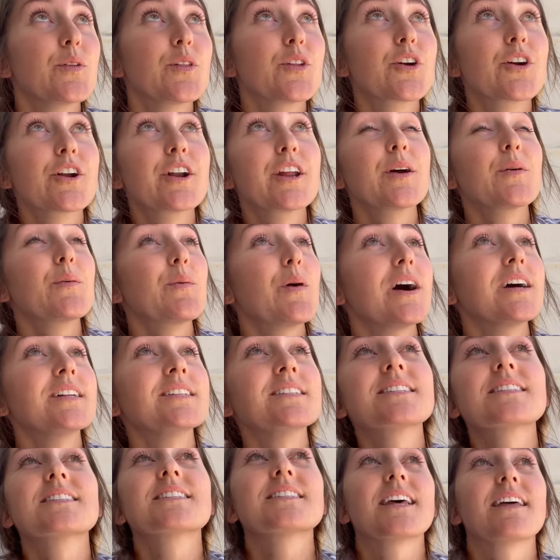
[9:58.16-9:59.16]
learn it
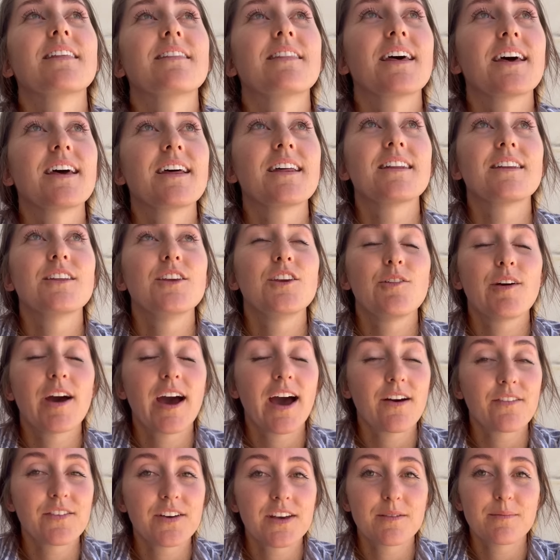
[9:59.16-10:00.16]
once and then you
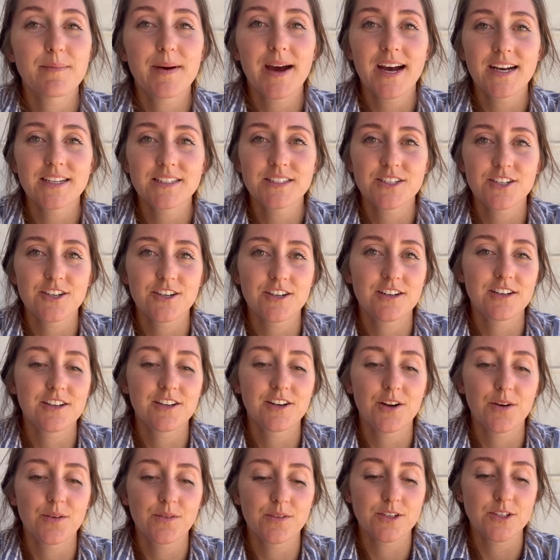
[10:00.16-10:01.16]
have it mastered. You
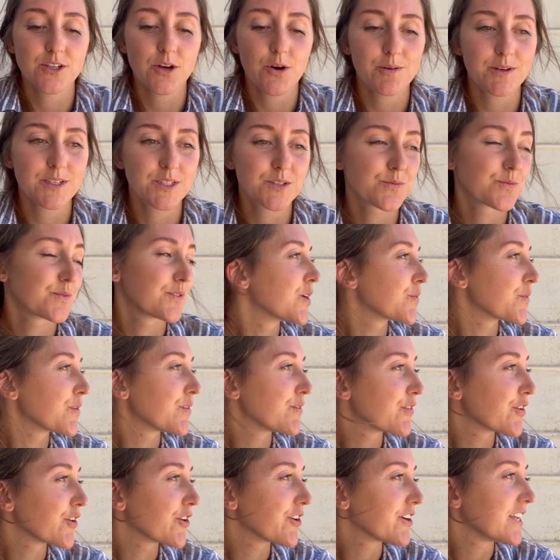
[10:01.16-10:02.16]
know, there's always
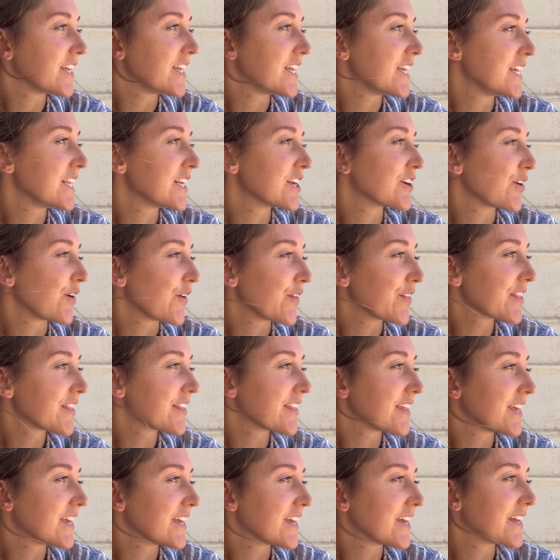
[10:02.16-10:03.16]
reverting and all the
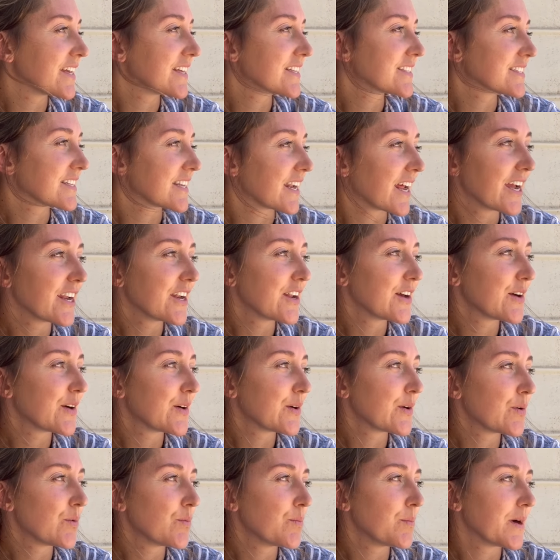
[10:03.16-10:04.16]
things, and I
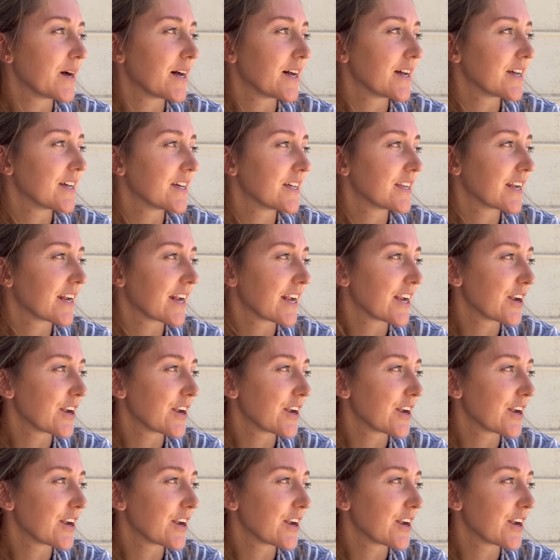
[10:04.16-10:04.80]
know, but I